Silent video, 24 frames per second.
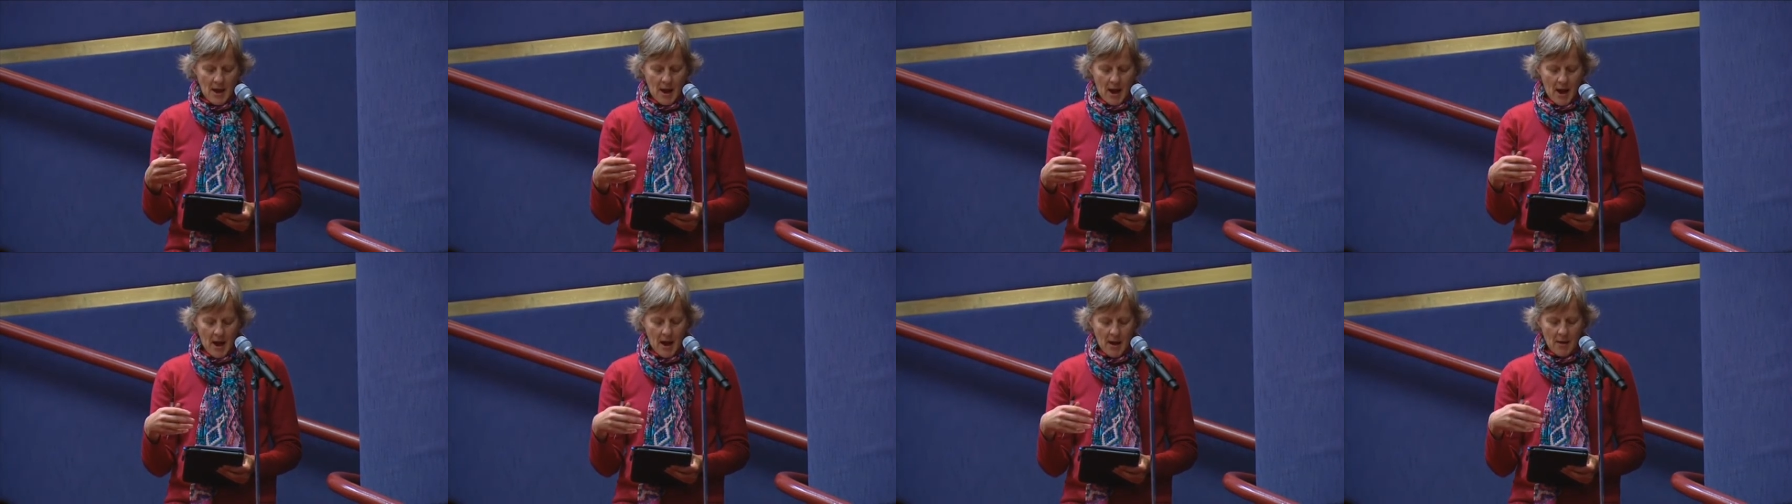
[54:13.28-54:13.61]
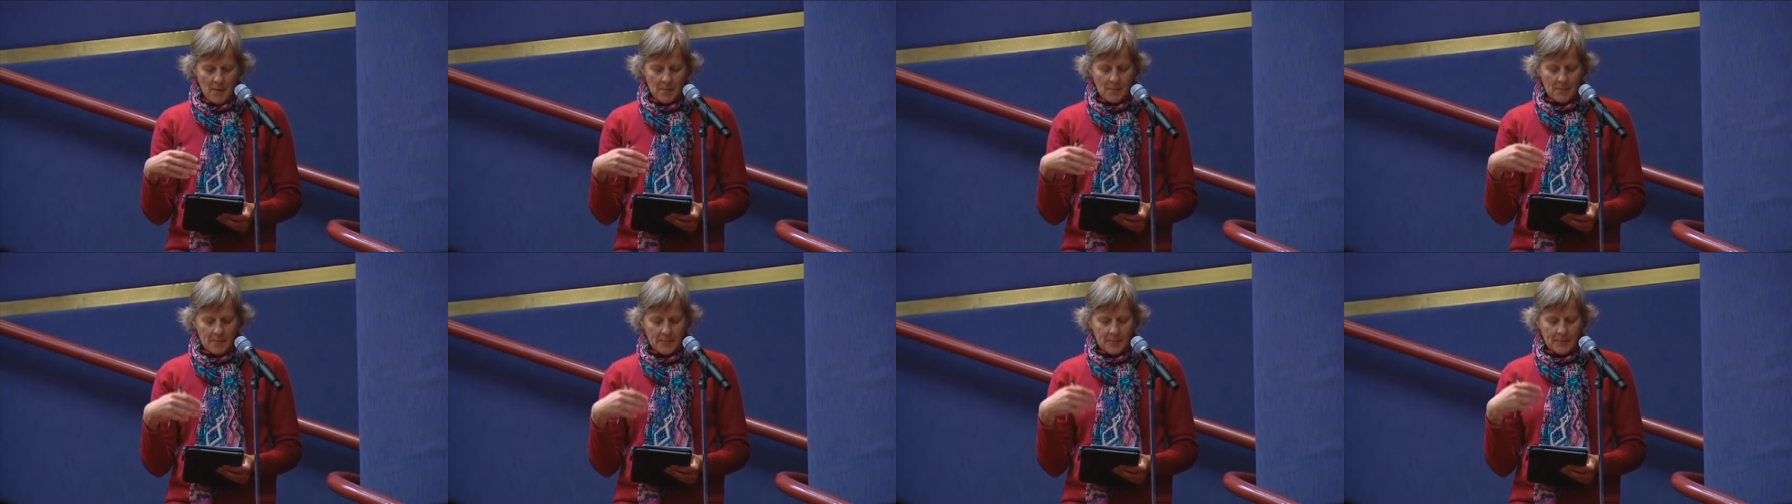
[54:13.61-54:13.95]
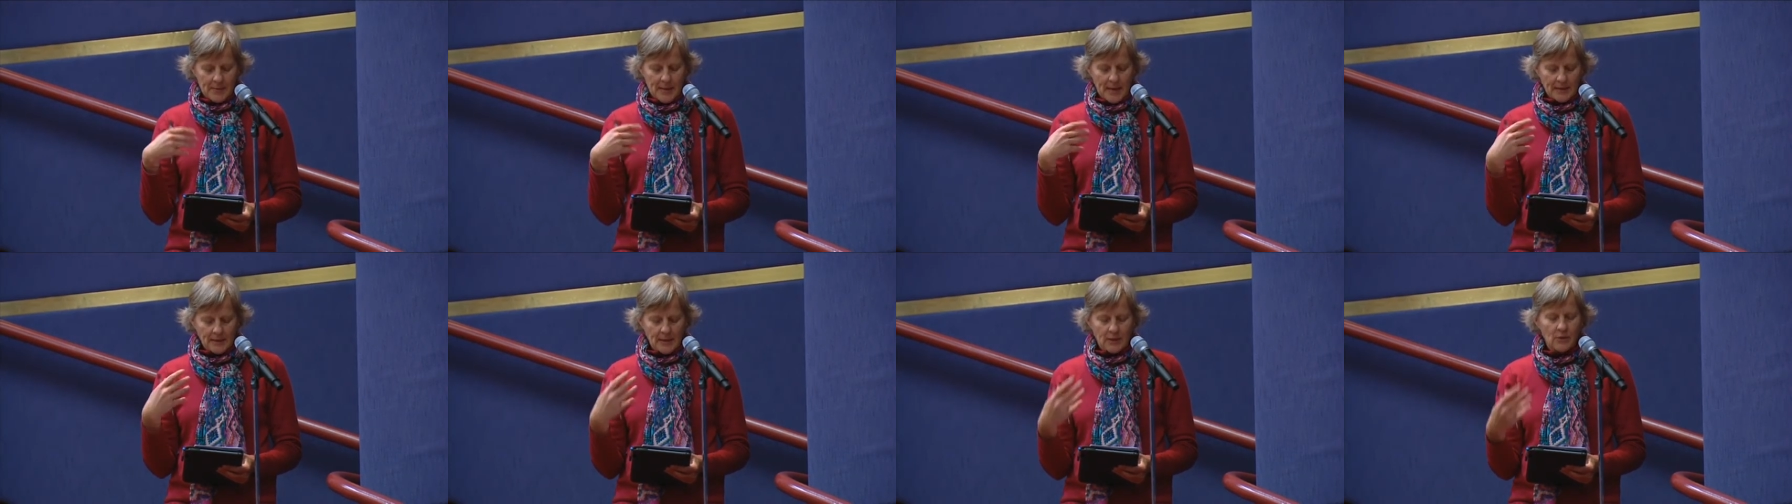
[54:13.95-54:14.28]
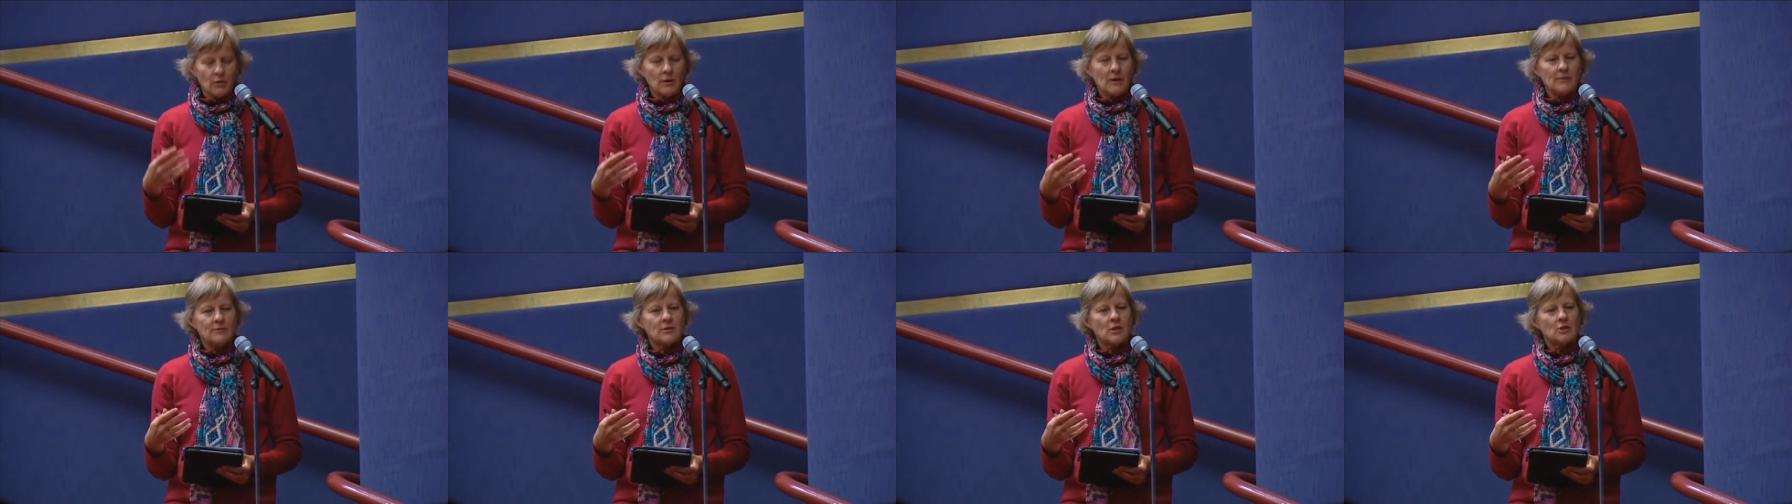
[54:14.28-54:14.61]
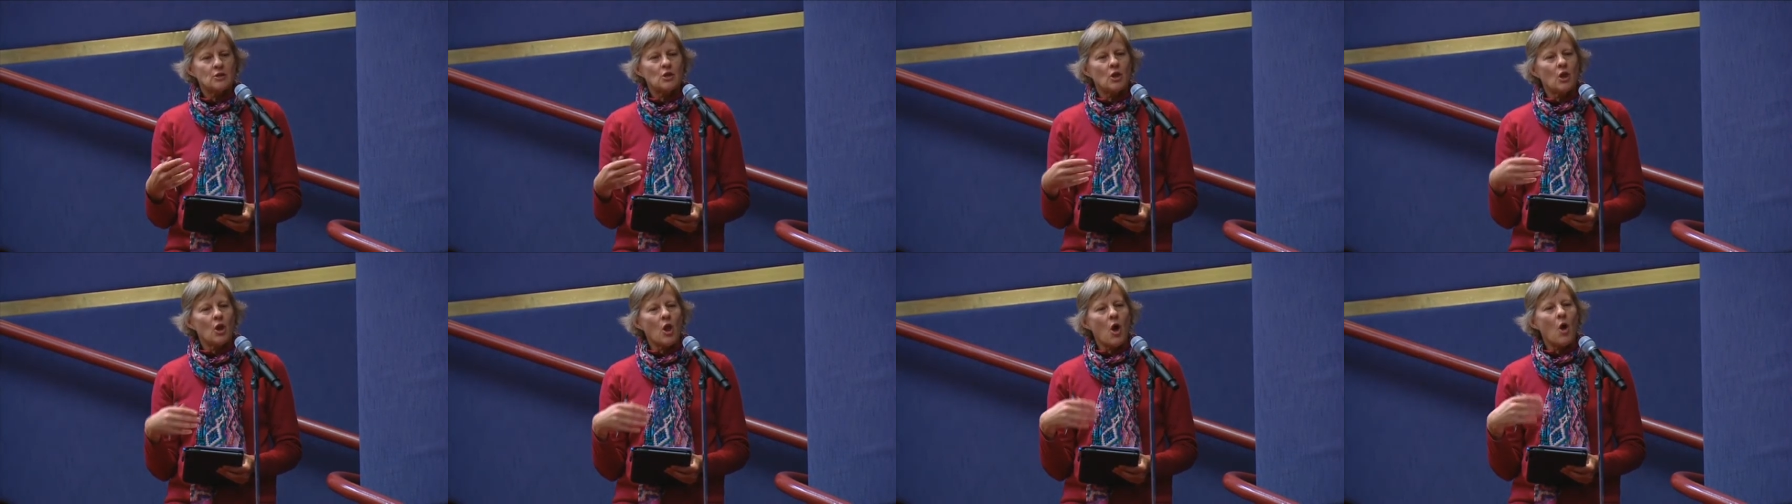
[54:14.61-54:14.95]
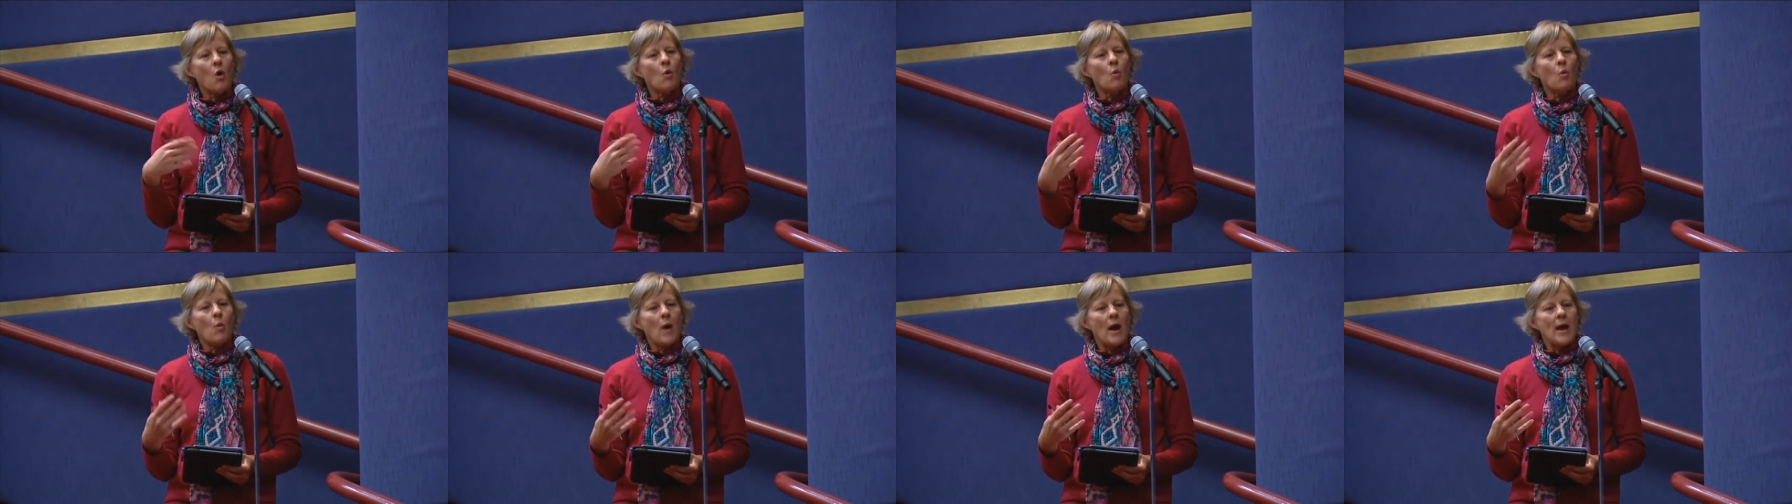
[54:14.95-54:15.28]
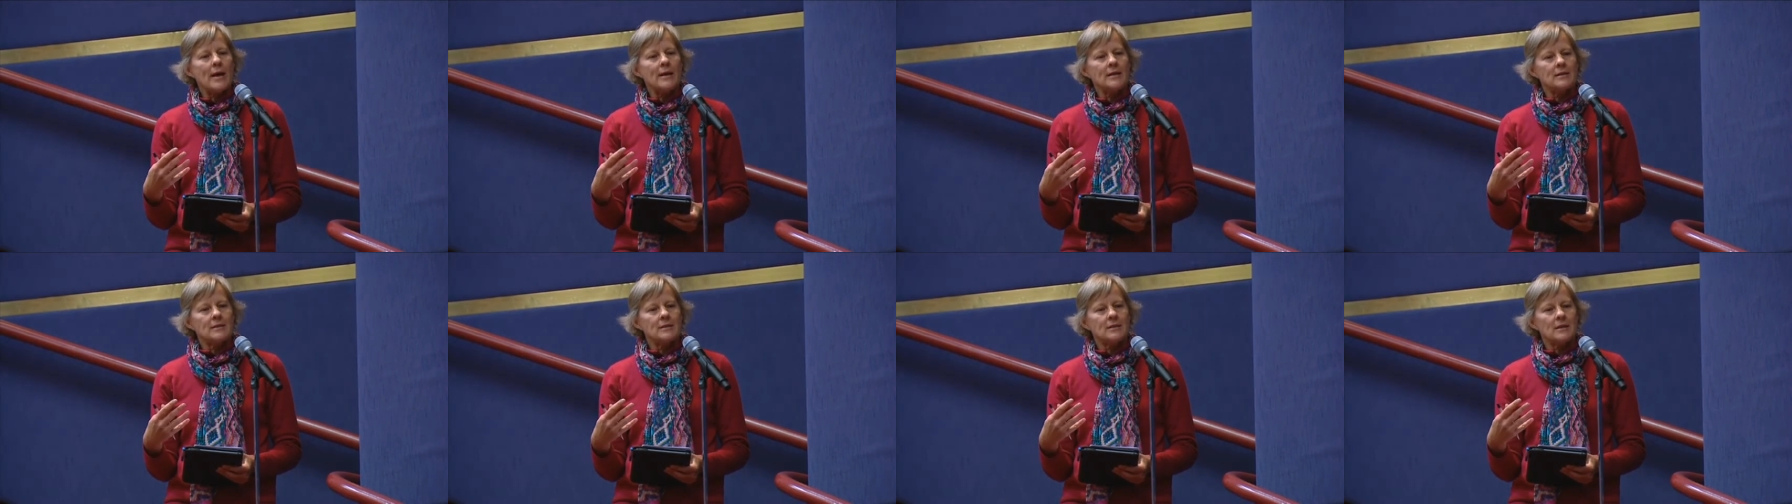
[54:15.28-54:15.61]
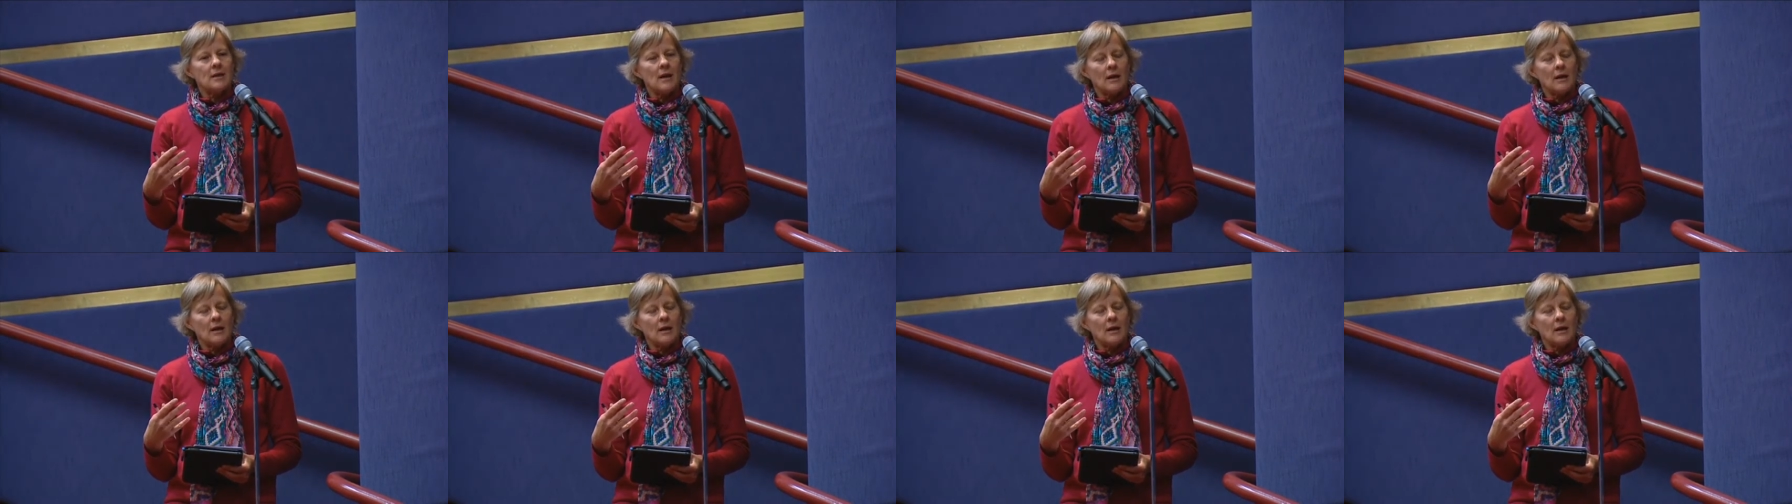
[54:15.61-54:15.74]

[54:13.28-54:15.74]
Um, but that still leaves us a long ways,